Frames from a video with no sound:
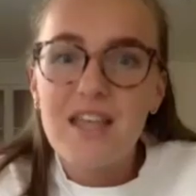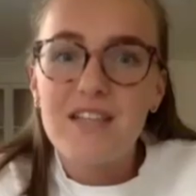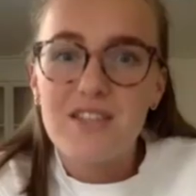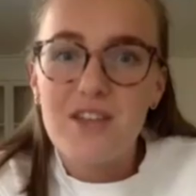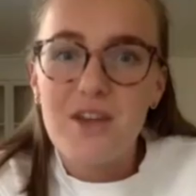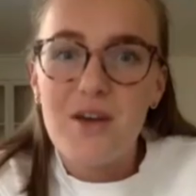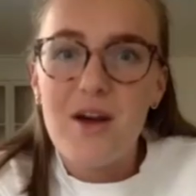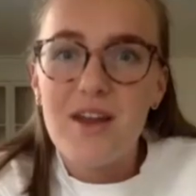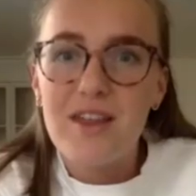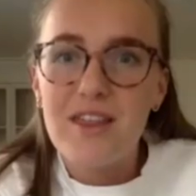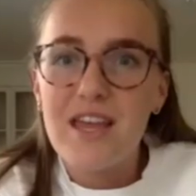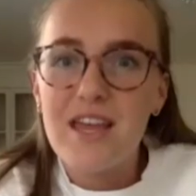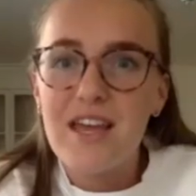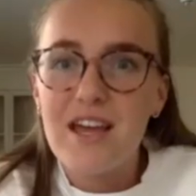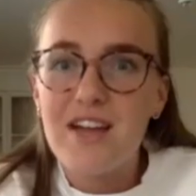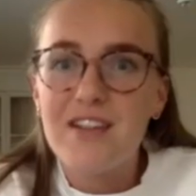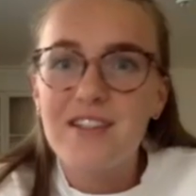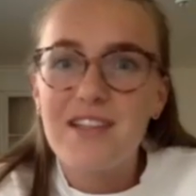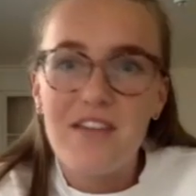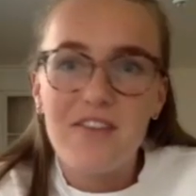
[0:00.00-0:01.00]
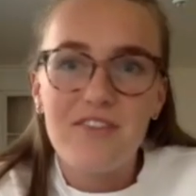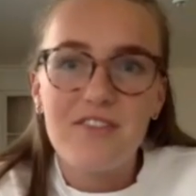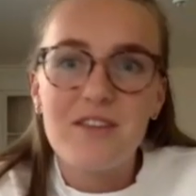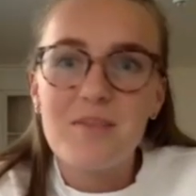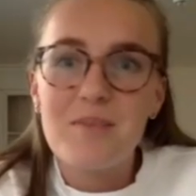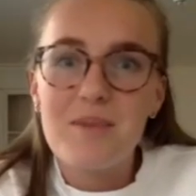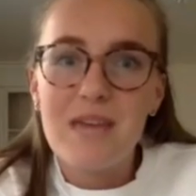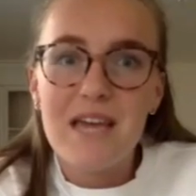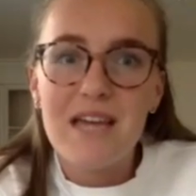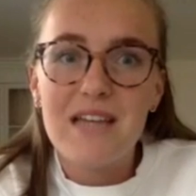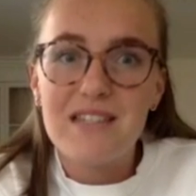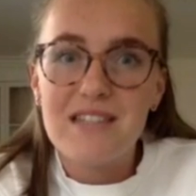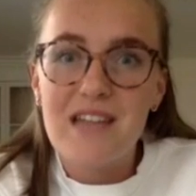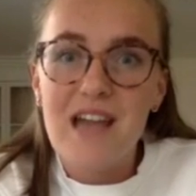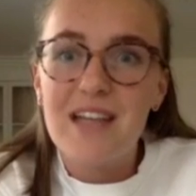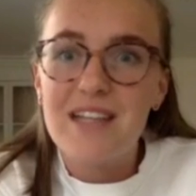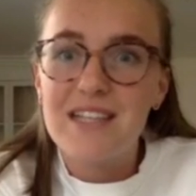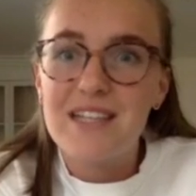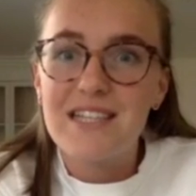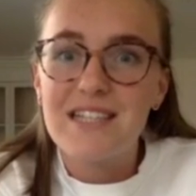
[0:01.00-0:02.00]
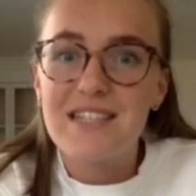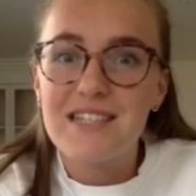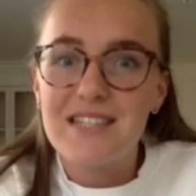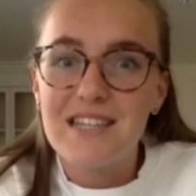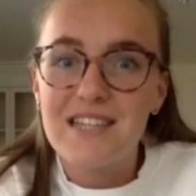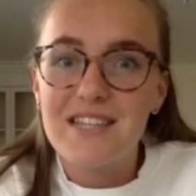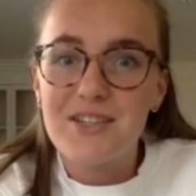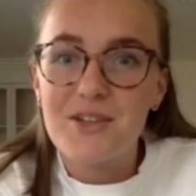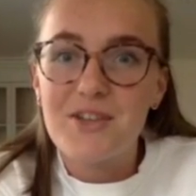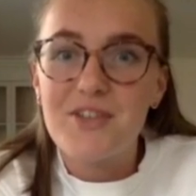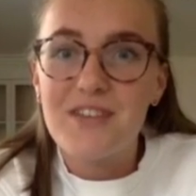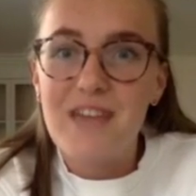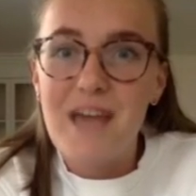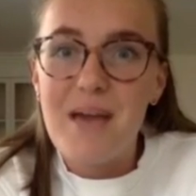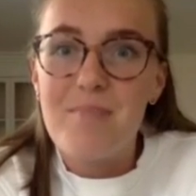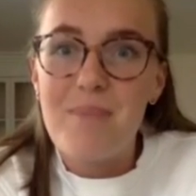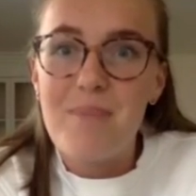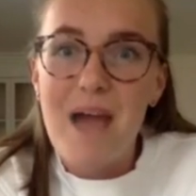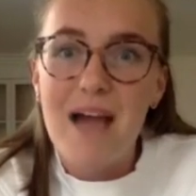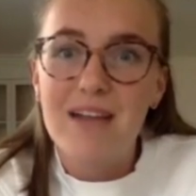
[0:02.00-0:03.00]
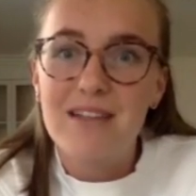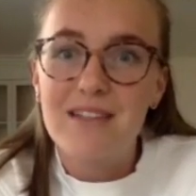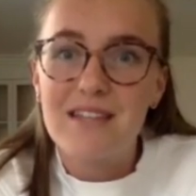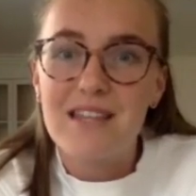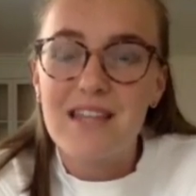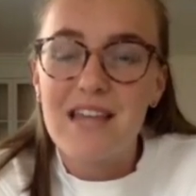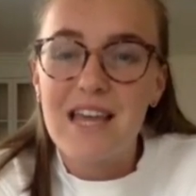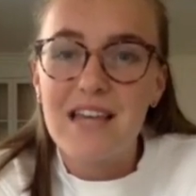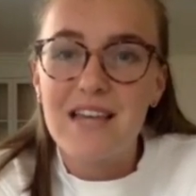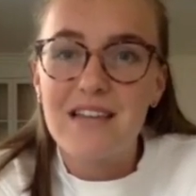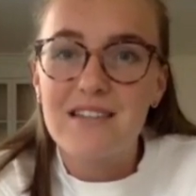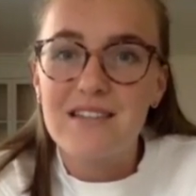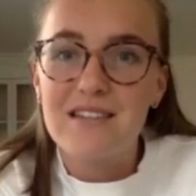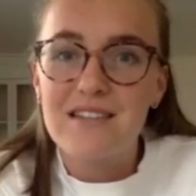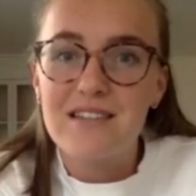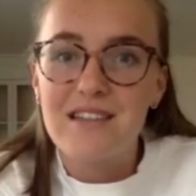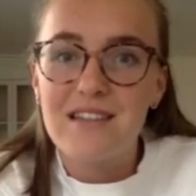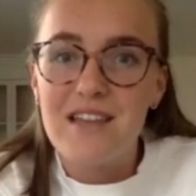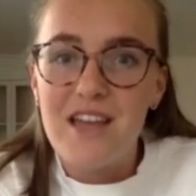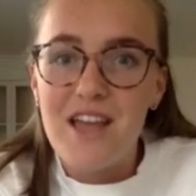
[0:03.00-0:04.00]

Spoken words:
so. I think I'll definitely be excited to sort of get back to things.